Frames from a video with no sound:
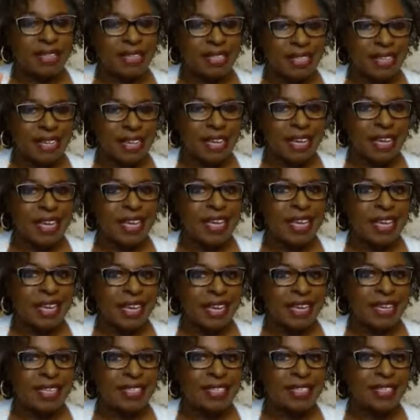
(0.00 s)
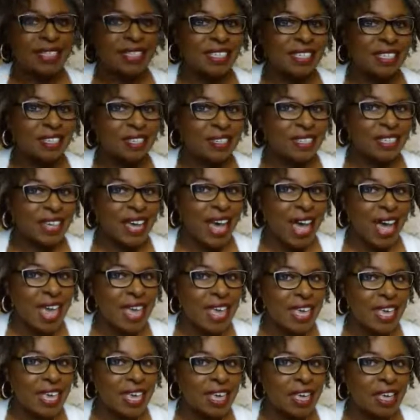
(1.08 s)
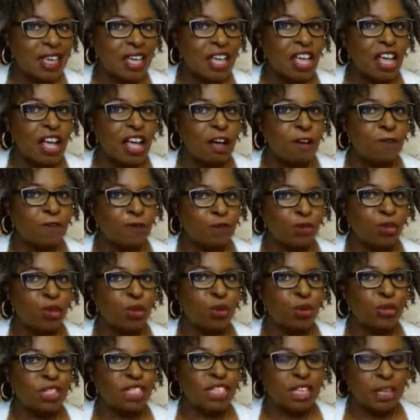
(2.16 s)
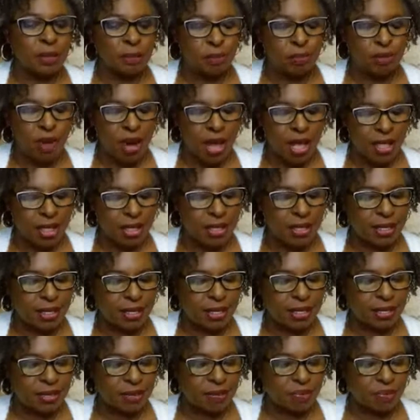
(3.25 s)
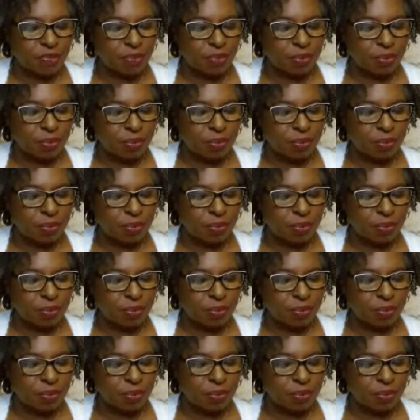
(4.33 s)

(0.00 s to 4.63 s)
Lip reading: The T is to take a few deep breaths.